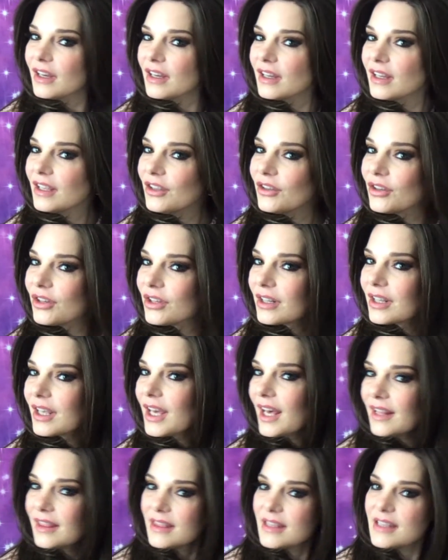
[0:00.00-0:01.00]
You could
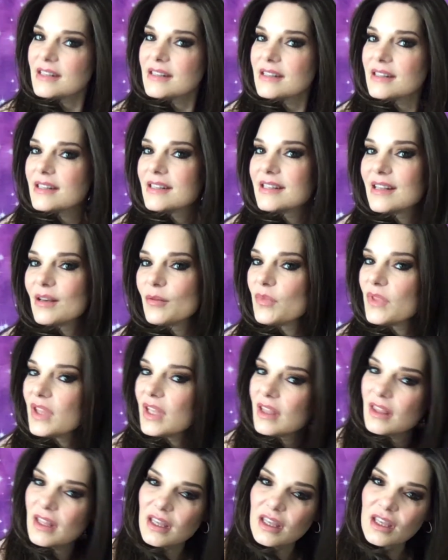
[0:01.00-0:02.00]
cut this to
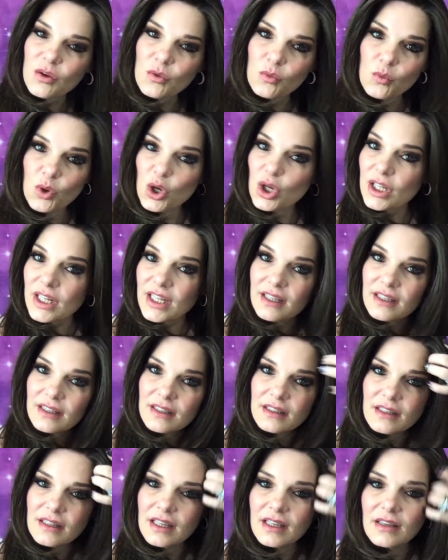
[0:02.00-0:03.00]
something that you
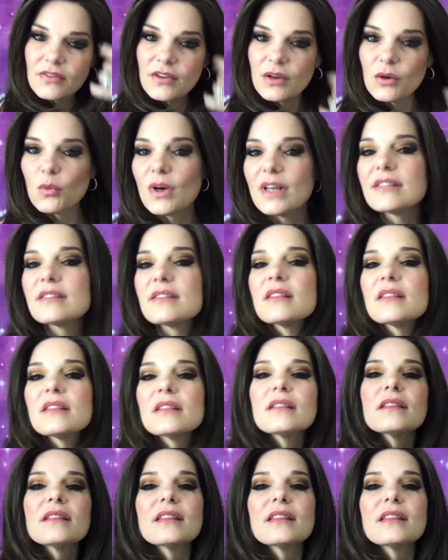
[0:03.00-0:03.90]
wanted if it wasn't